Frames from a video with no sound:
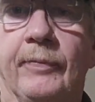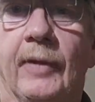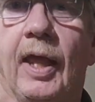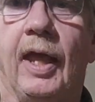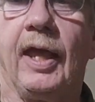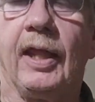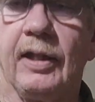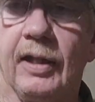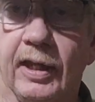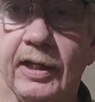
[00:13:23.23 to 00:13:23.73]

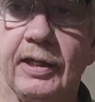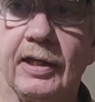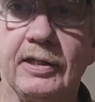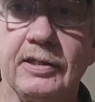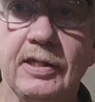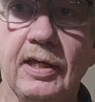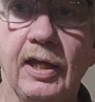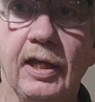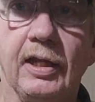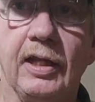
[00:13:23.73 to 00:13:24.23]
And like I
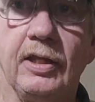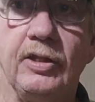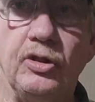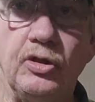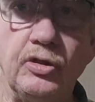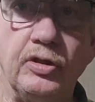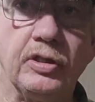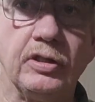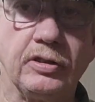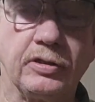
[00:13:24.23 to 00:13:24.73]
said,
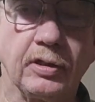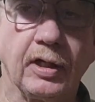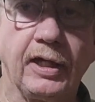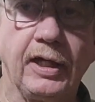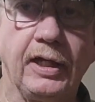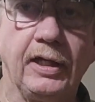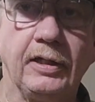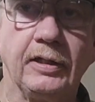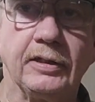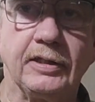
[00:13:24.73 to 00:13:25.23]
you can
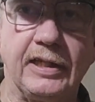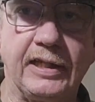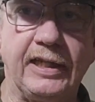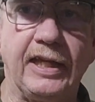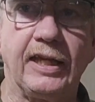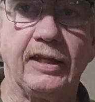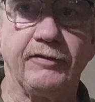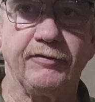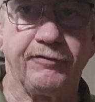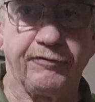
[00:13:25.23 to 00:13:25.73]
train to
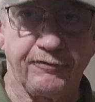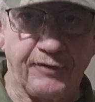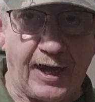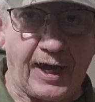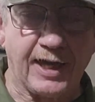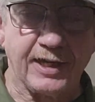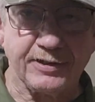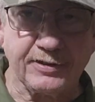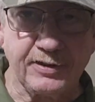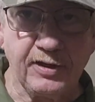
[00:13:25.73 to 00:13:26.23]
get
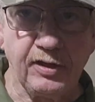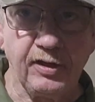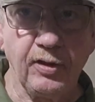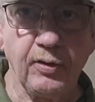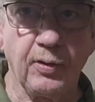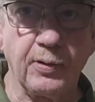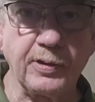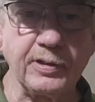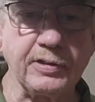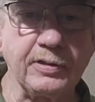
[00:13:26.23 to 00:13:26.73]
fast out of
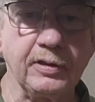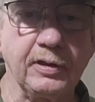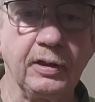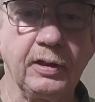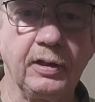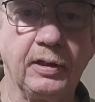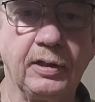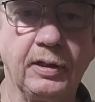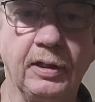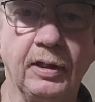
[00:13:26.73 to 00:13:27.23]
the
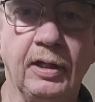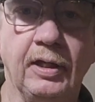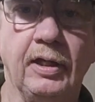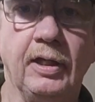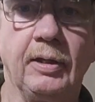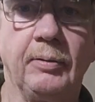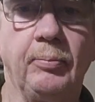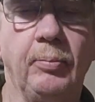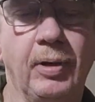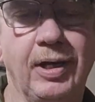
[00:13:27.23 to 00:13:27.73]
holster,
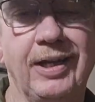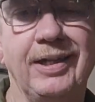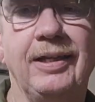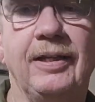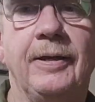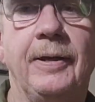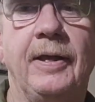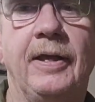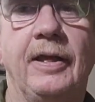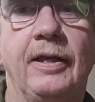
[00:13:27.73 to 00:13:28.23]
but
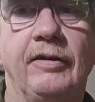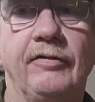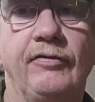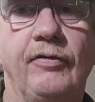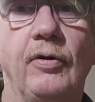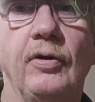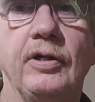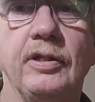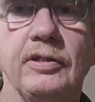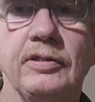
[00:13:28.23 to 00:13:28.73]

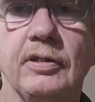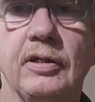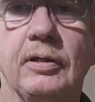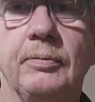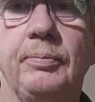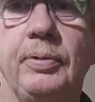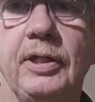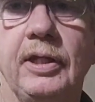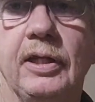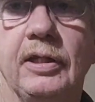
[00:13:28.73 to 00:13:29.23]
focus
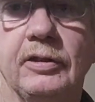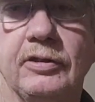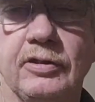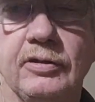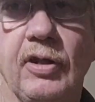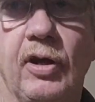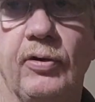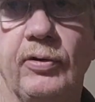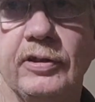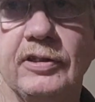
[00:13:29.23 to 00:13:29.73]
on being
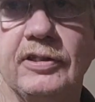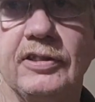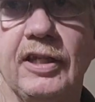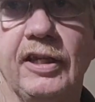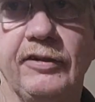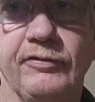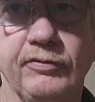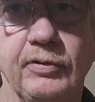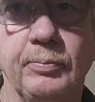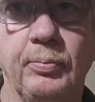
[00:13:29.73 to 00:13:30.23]
slow and
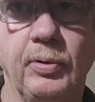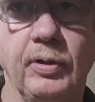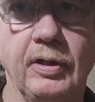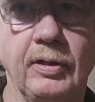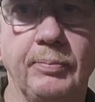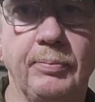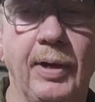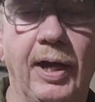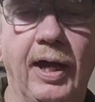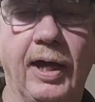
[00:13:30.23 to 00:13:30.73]
safe when putting
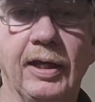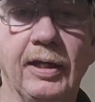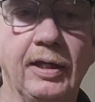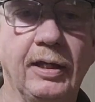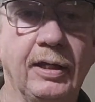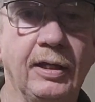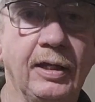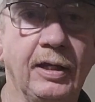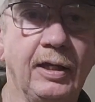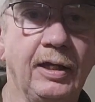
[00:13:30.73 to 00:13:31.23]
it back.
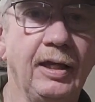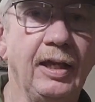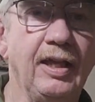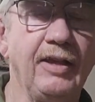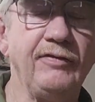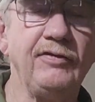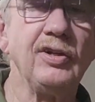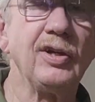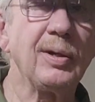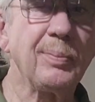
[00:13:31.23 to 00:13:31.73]

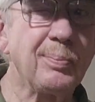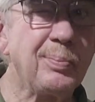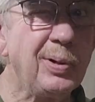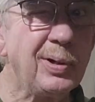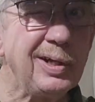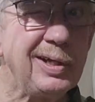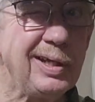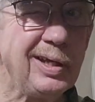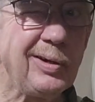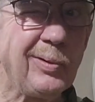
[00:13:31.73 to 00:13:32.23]
If you're
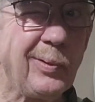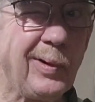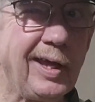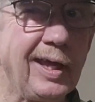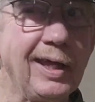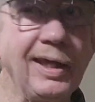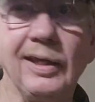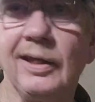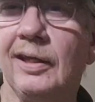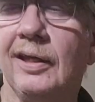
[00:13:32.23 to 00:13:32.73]
putting it
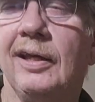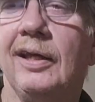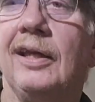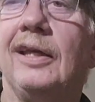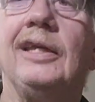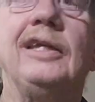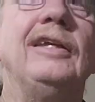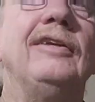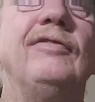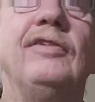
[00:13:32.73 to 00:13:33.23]
away,
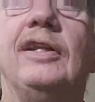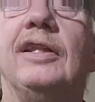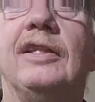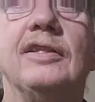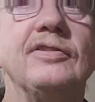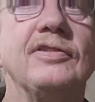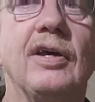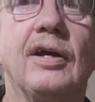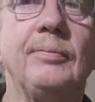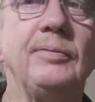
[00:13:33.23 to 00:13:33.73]
even in
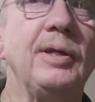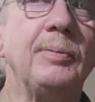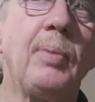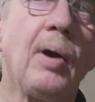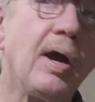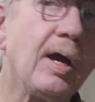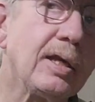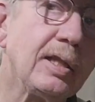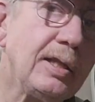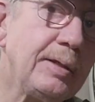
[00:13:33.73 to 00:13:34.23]
the zombie
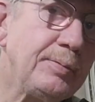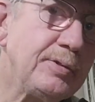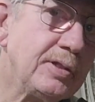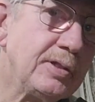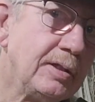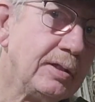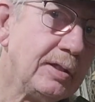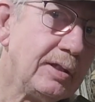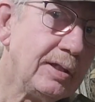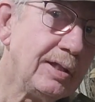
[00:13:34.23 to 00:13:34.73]
apocalypse,
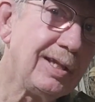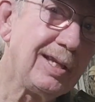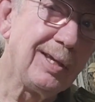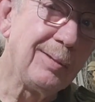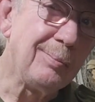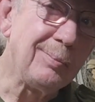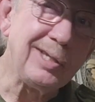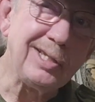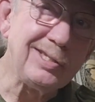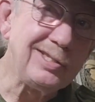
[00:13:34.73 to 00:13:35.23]

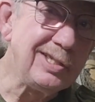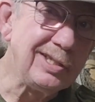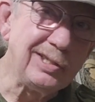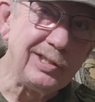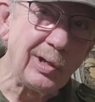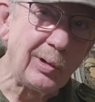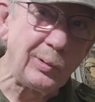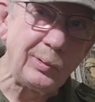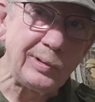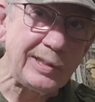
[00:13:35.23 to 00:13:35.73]
it means you
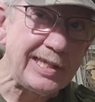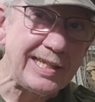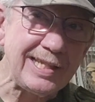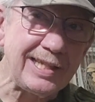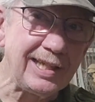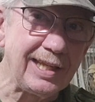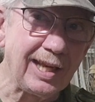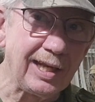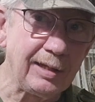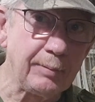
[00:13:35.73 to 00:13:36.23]
don't
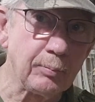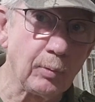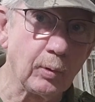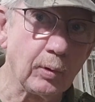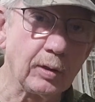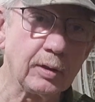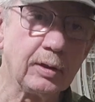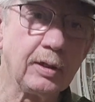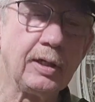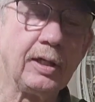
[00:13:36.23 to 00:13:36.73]
need it
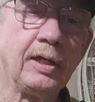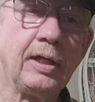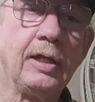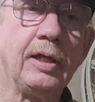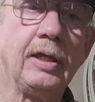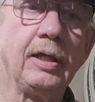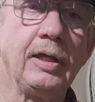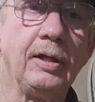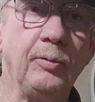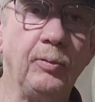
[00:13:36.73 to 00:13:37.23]
anymore.
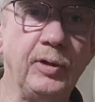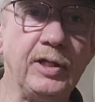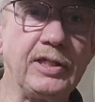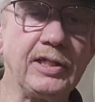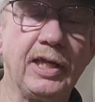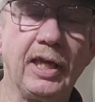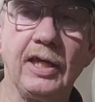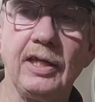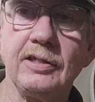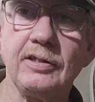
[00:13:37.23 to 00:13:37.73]
In
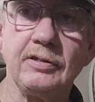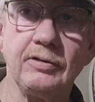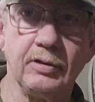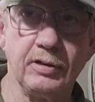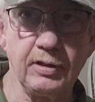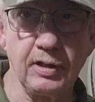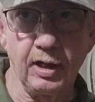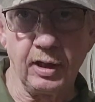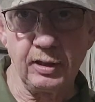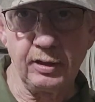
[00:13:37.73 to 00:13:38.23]
which case, you're
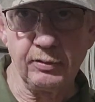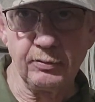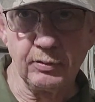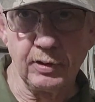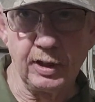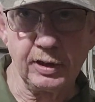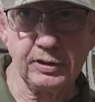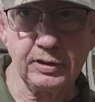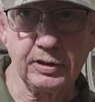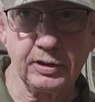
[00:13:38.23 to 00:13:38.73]
not in a
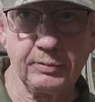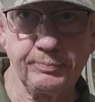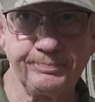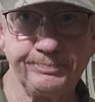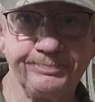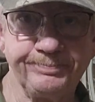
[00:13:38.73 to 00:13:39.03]
rush.